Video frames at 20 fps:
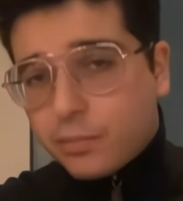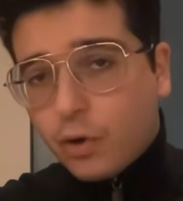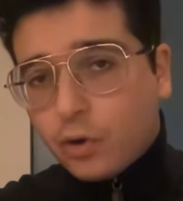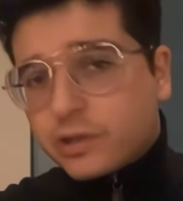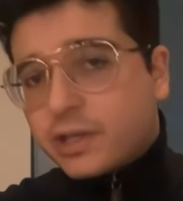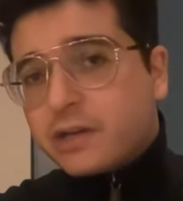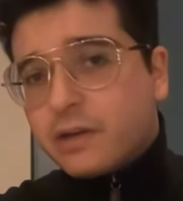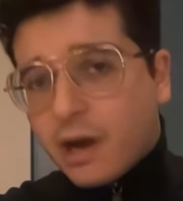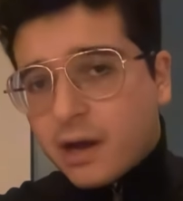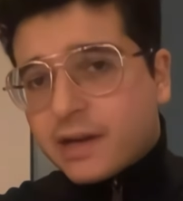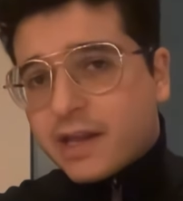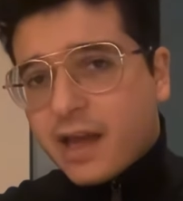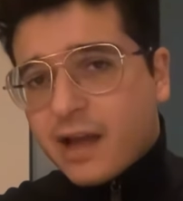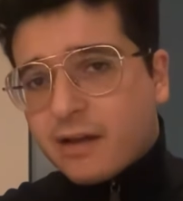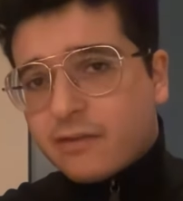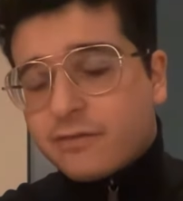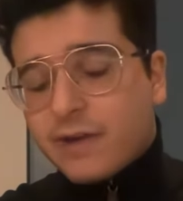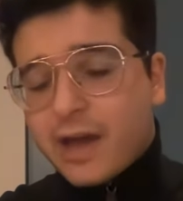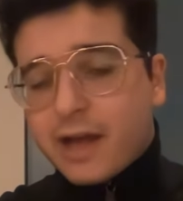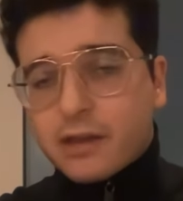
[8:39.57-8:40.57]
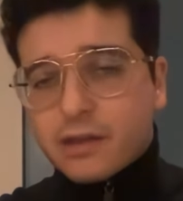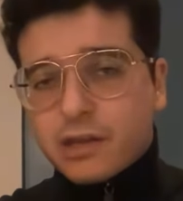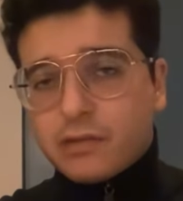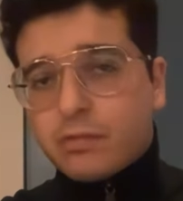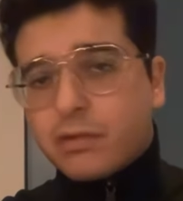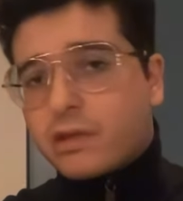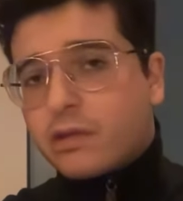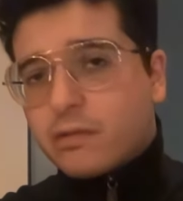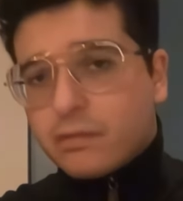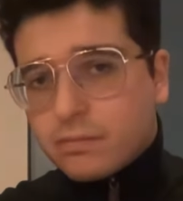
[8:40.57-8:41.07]
Paul did not have, as he
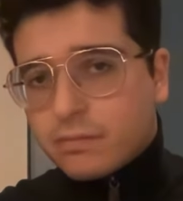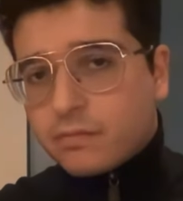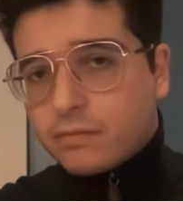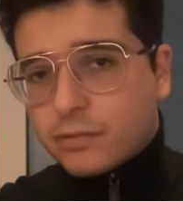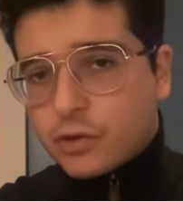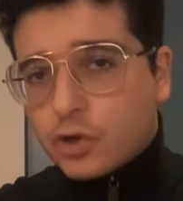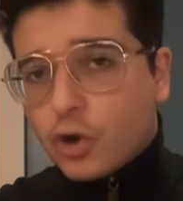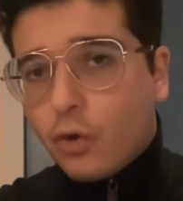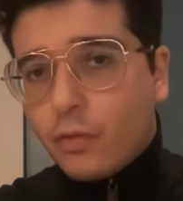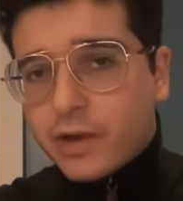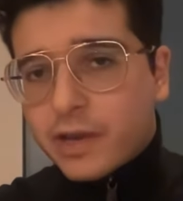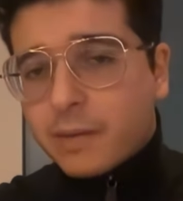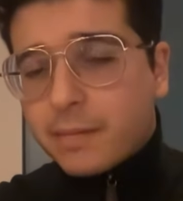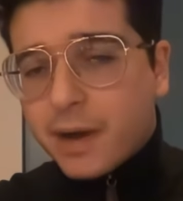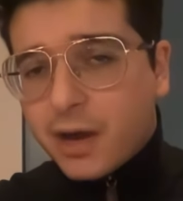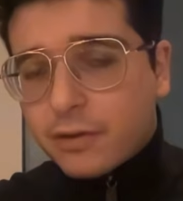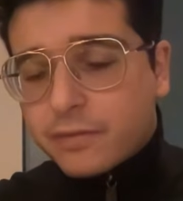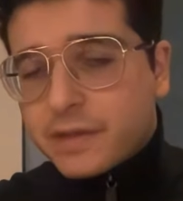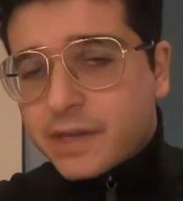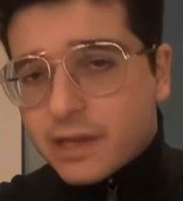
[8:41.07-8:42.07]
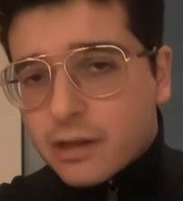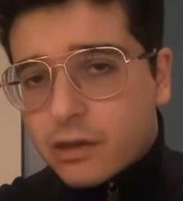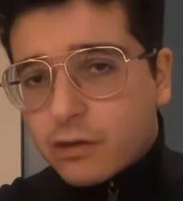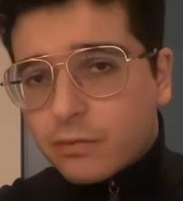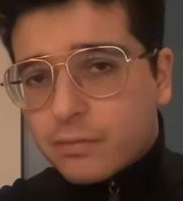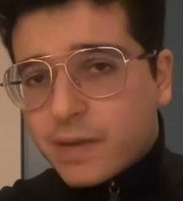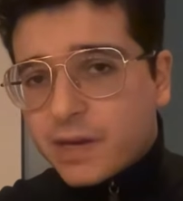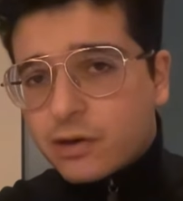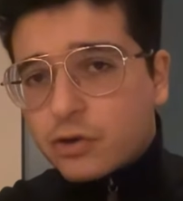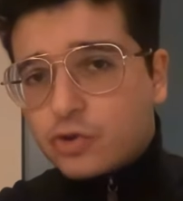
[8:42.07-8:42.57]
was going about the
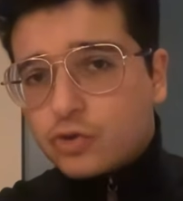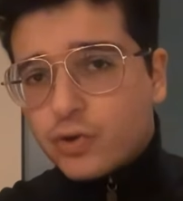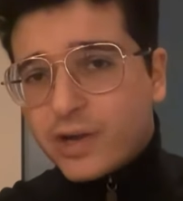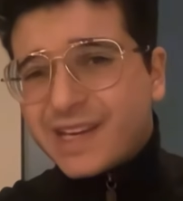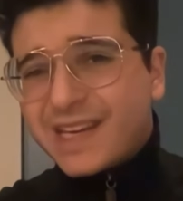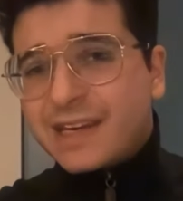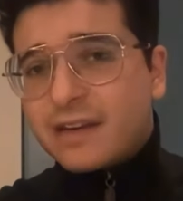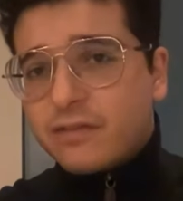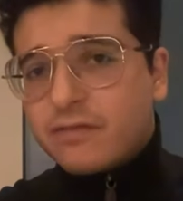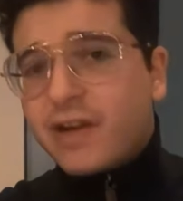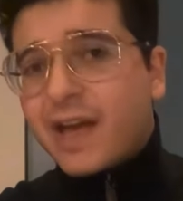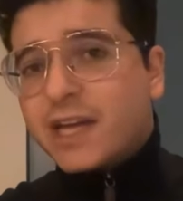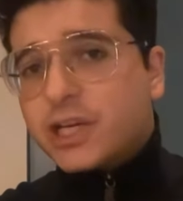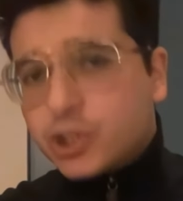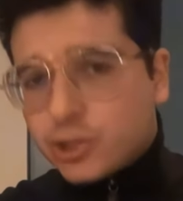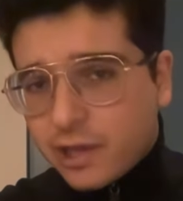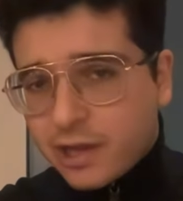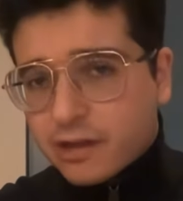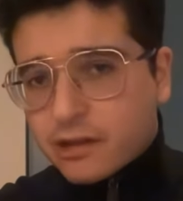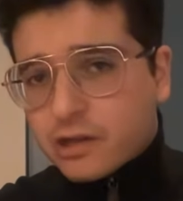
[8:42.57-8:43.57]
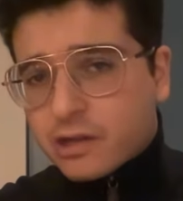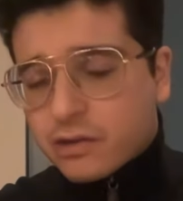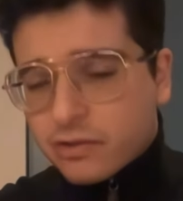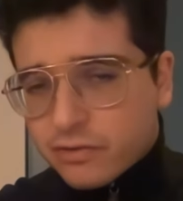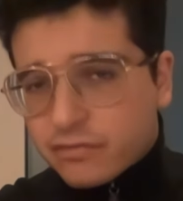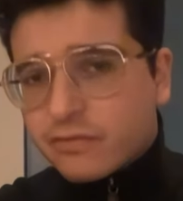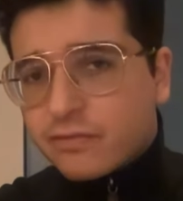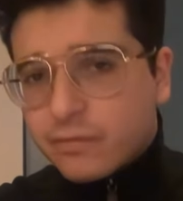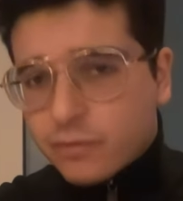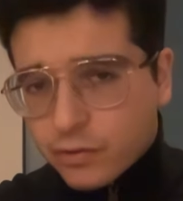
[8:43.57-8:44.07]
Eastern Mediterranean evangelizing and
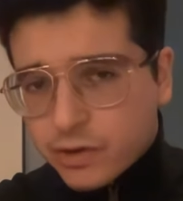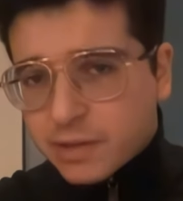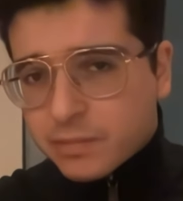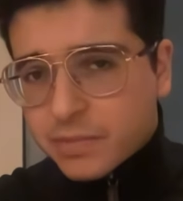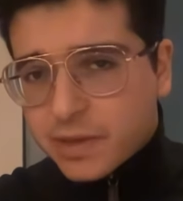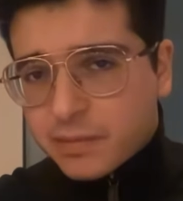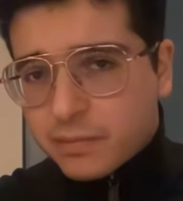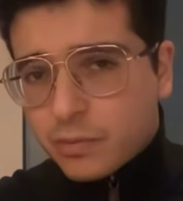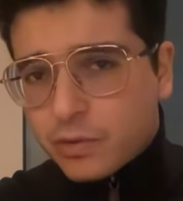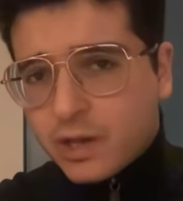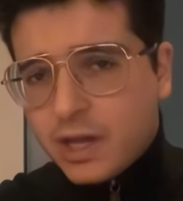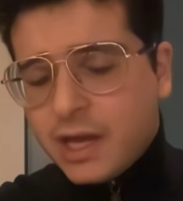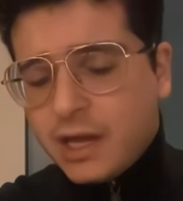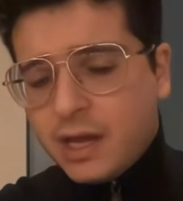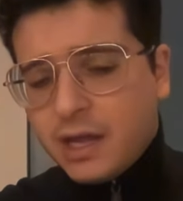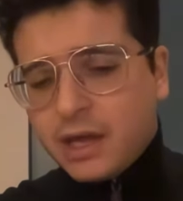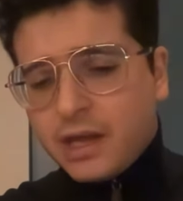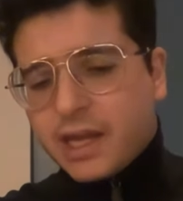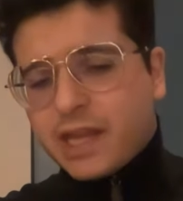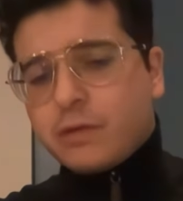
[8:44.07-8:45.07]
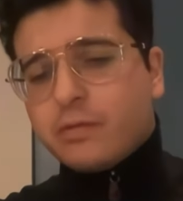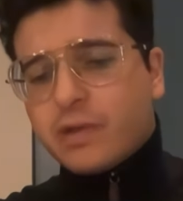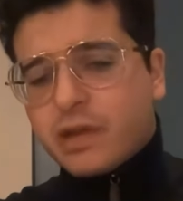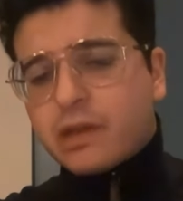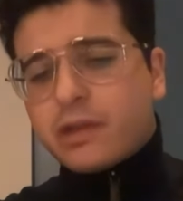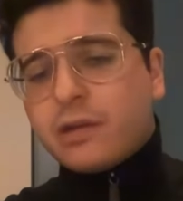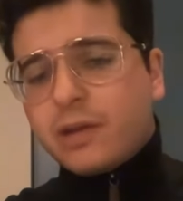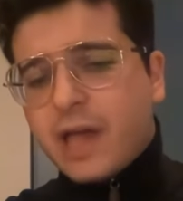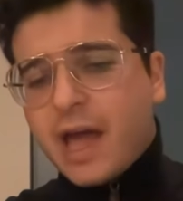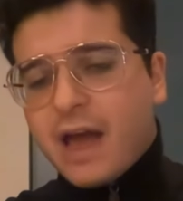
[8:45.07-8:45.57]
converting people, he would
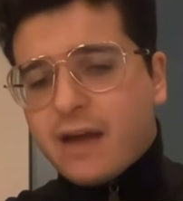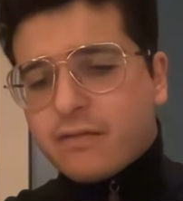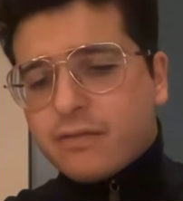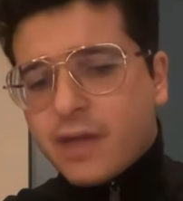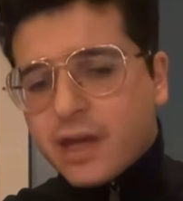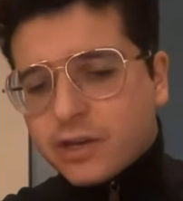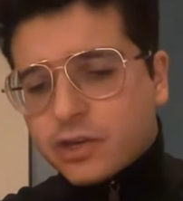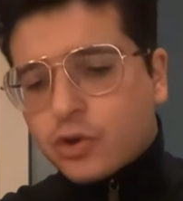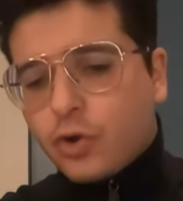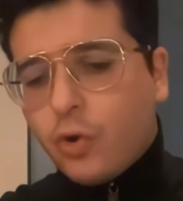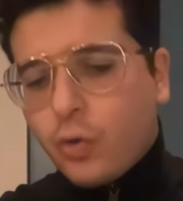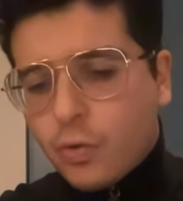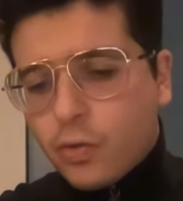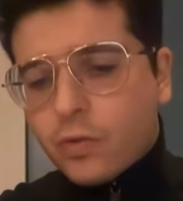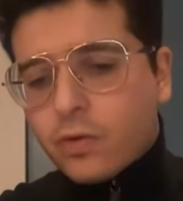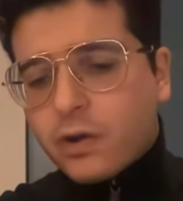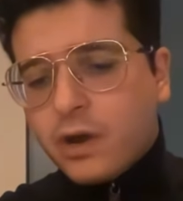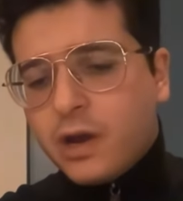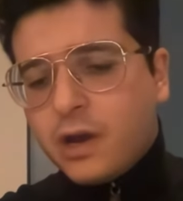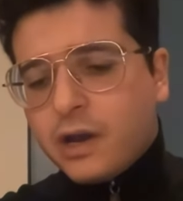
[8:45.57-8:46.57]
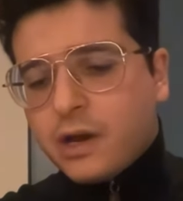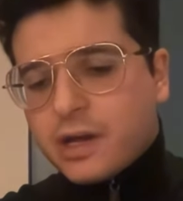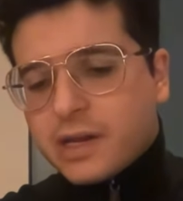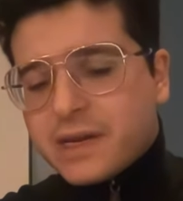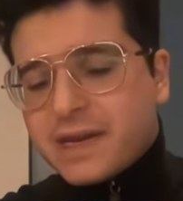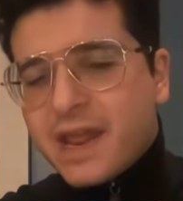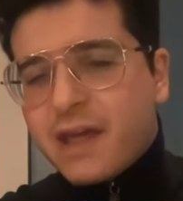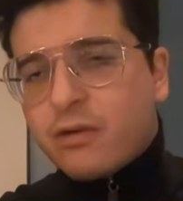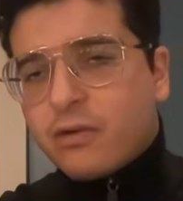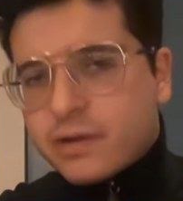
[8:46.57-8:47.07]
still have that core
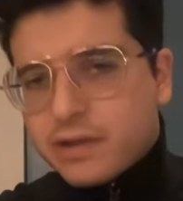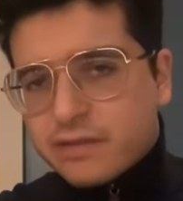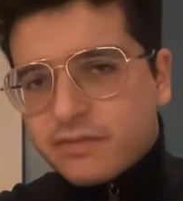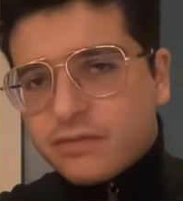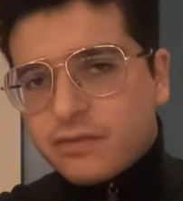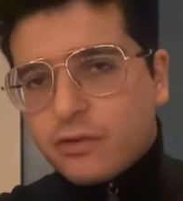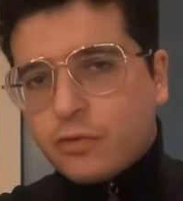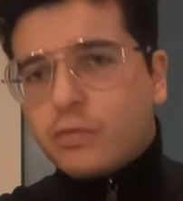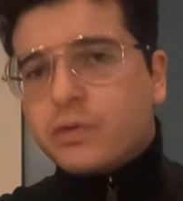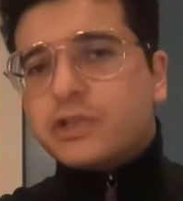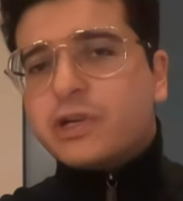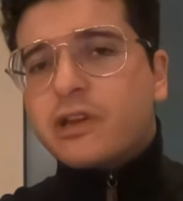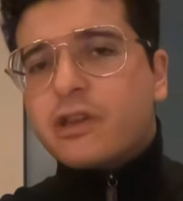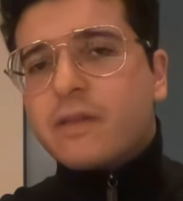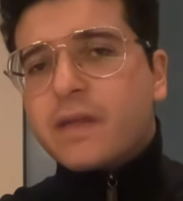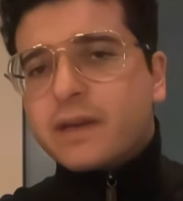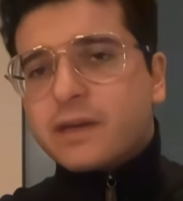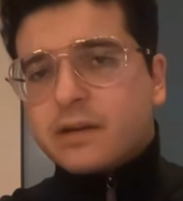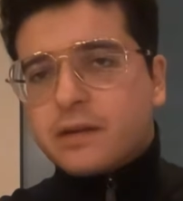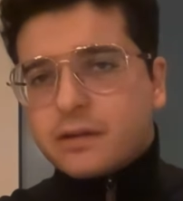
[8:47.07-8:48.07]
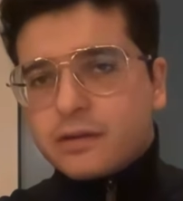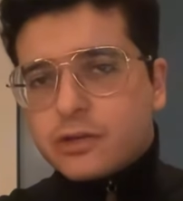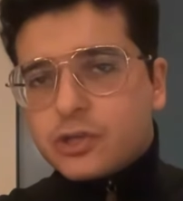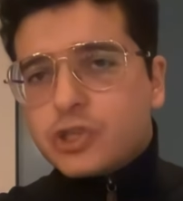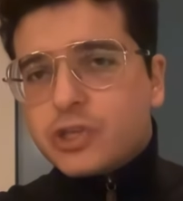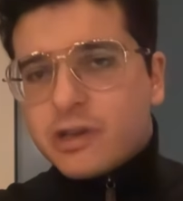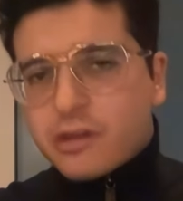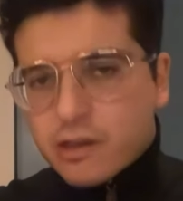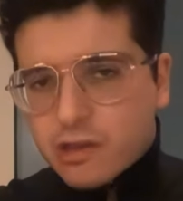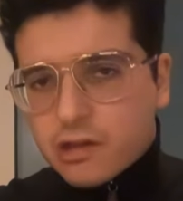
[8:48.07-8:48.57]
narrative, which is that
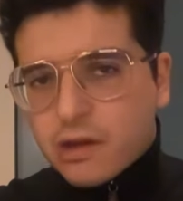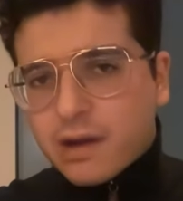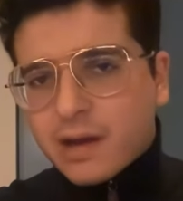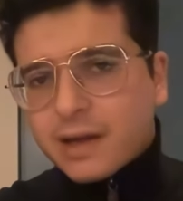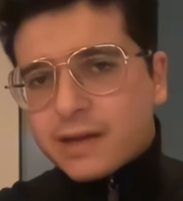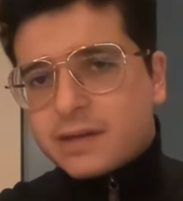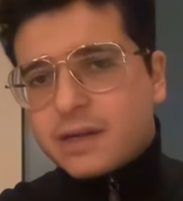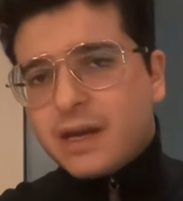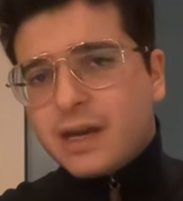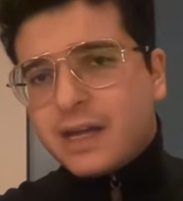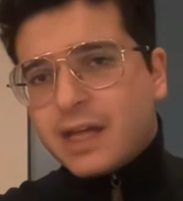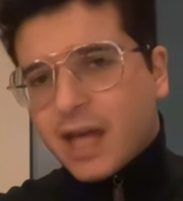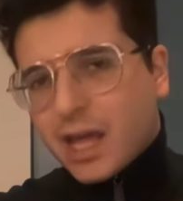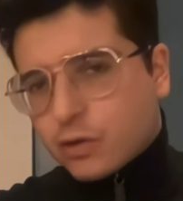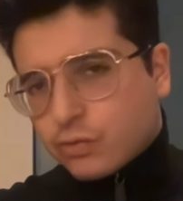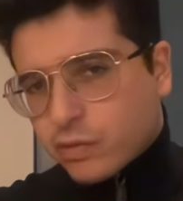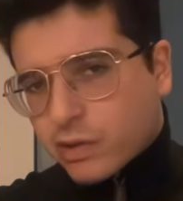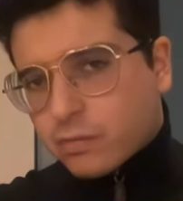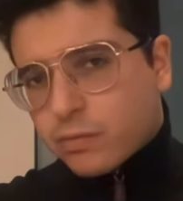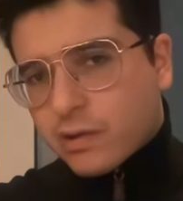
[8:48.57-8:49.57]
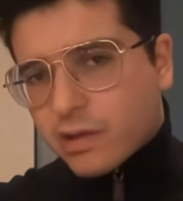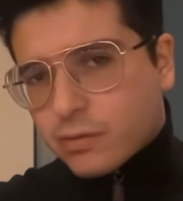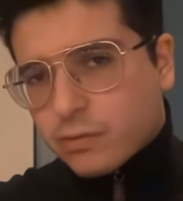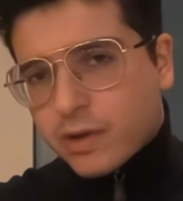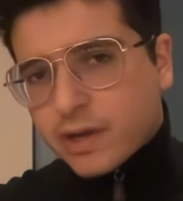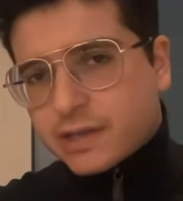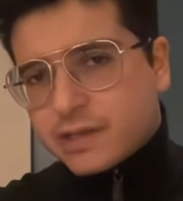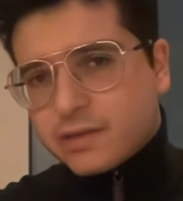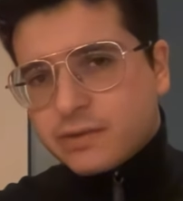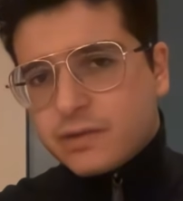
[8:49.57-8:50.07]
Jesus died and was
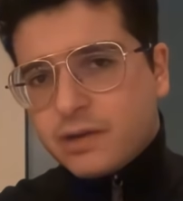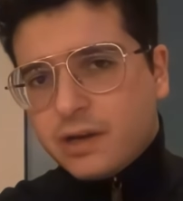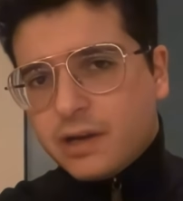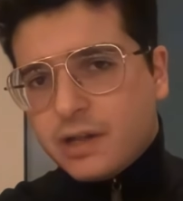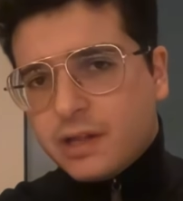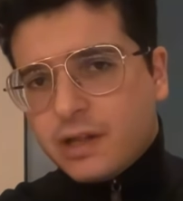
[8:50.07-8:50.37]
resurrected.